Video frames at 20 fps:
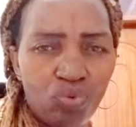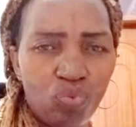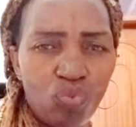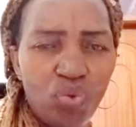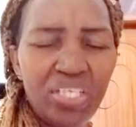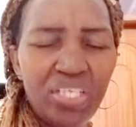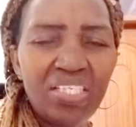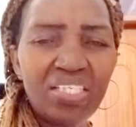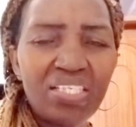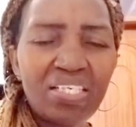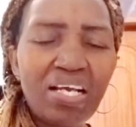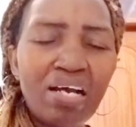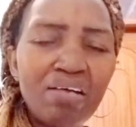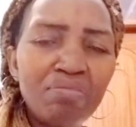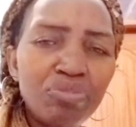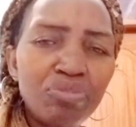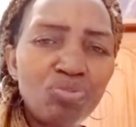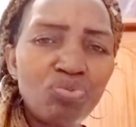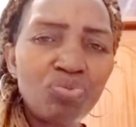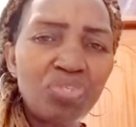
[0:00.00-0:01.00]
when it
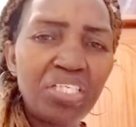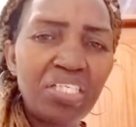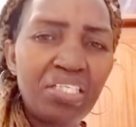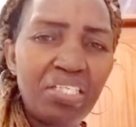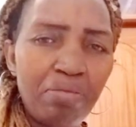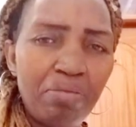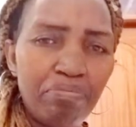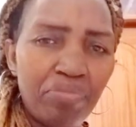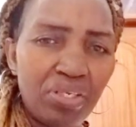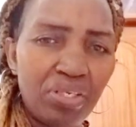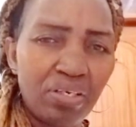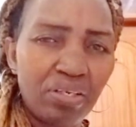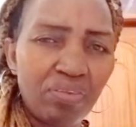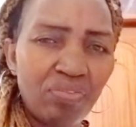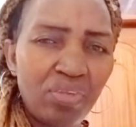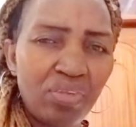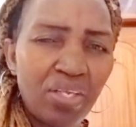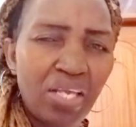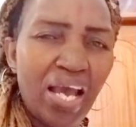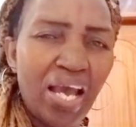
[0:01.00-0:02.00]
comes to redeeming